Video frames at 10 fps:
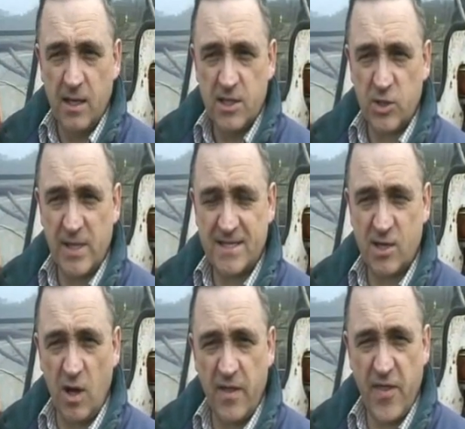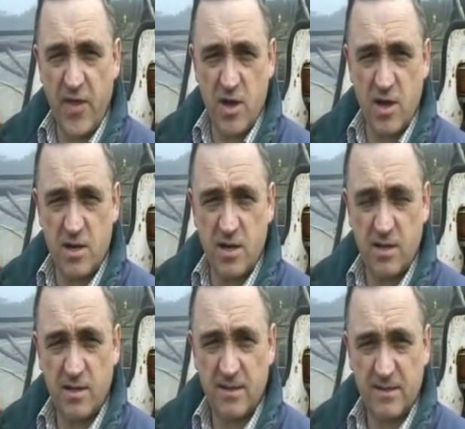so it's got a third
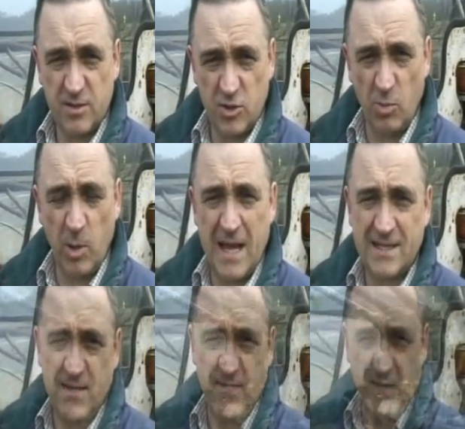double acting